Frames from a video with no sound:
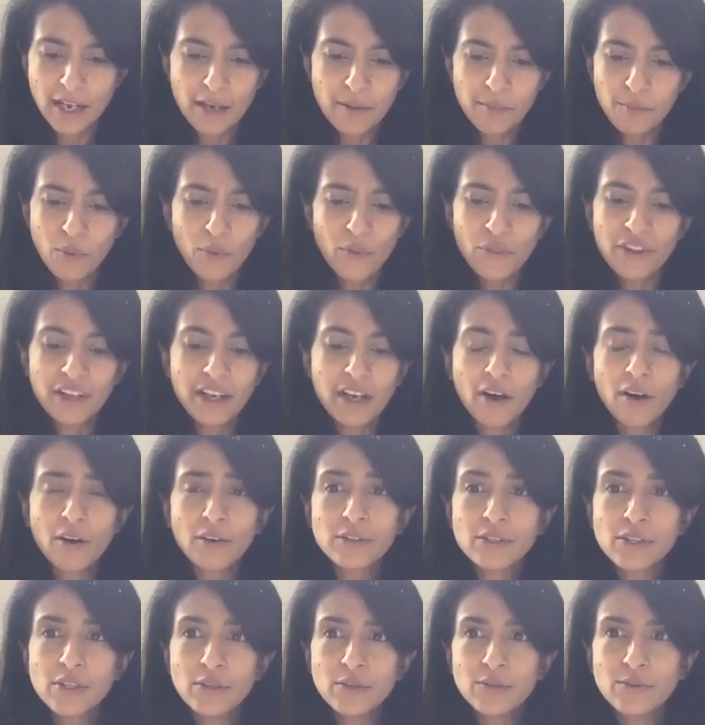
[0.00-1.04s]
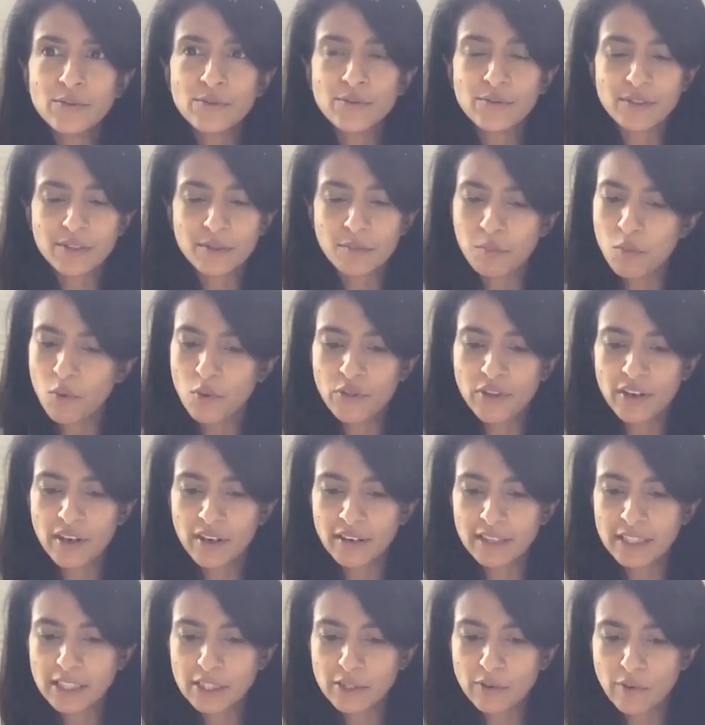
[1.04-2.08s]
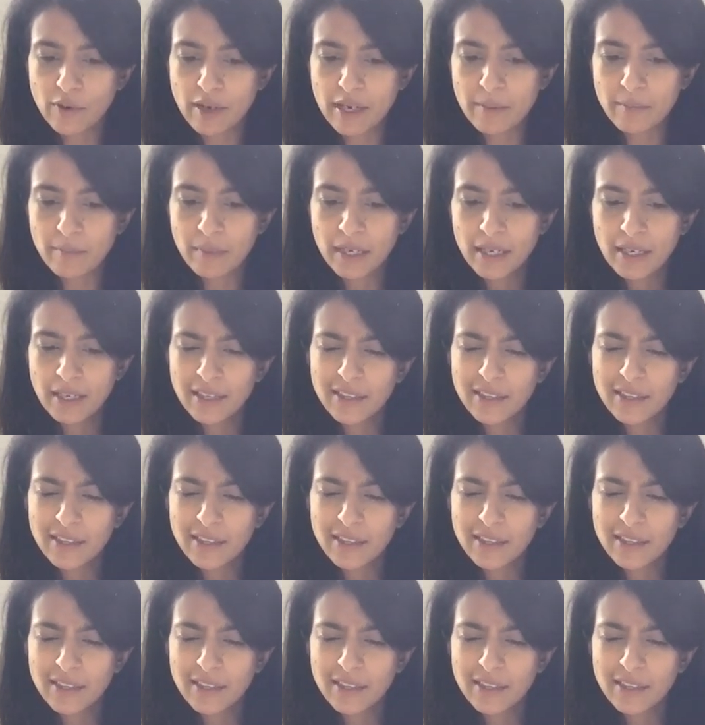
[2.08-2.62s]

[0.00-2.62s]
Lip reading: more than cartoons, more than ice cream,